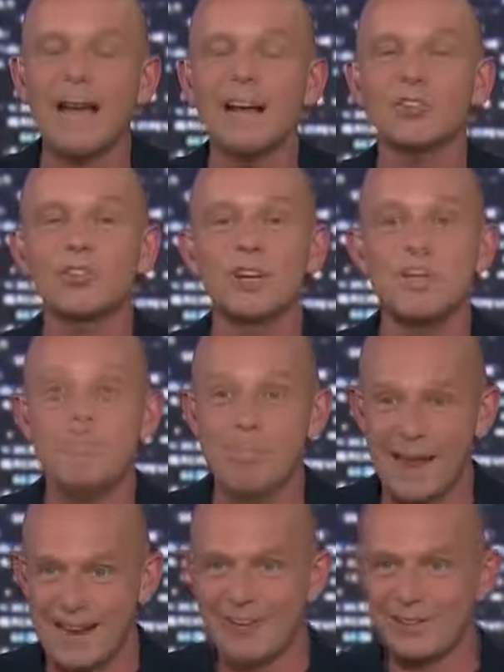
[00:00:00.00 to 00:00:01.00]
actually
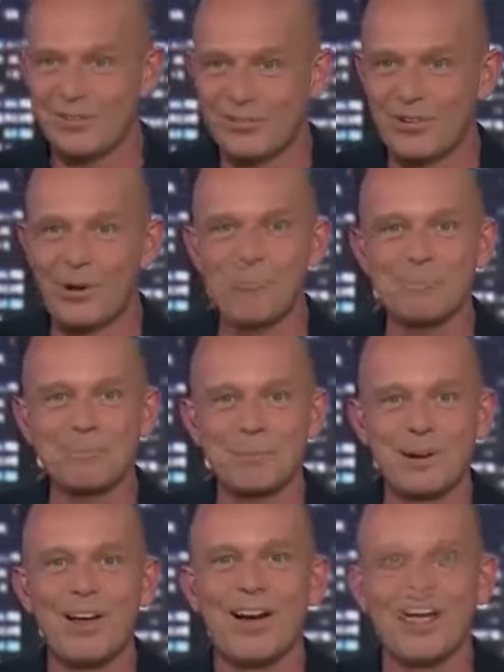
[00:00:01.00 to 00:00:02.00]
made from
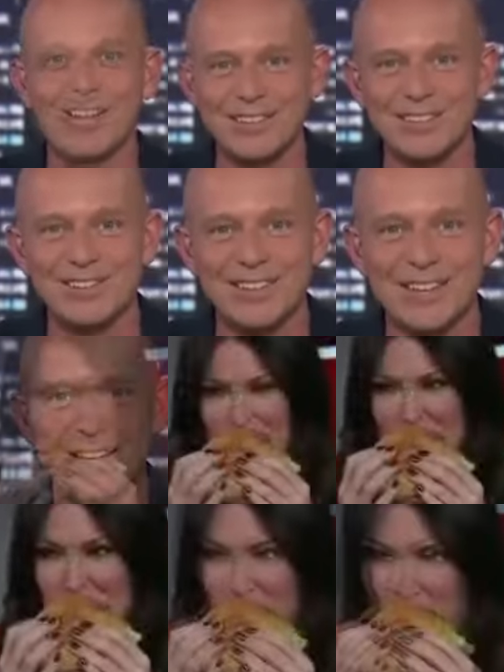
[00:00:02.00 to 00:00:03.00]
plants.
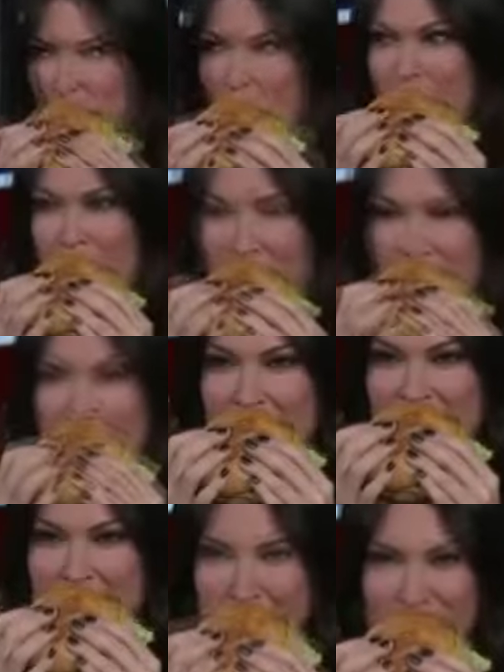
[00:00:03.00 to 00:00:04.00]
Plants.
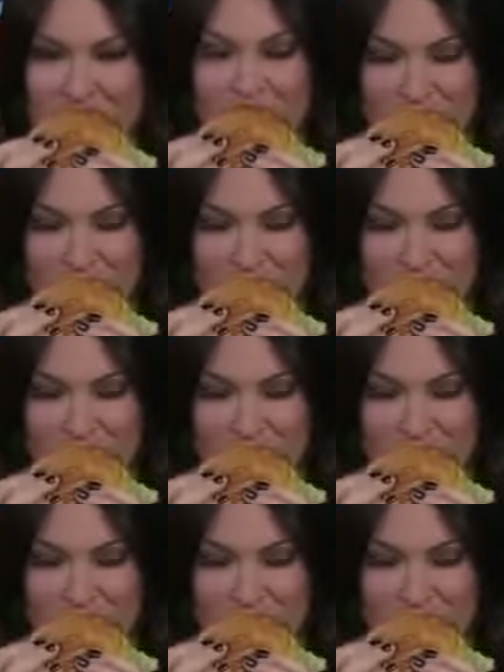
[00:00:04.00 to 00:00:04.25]
It's the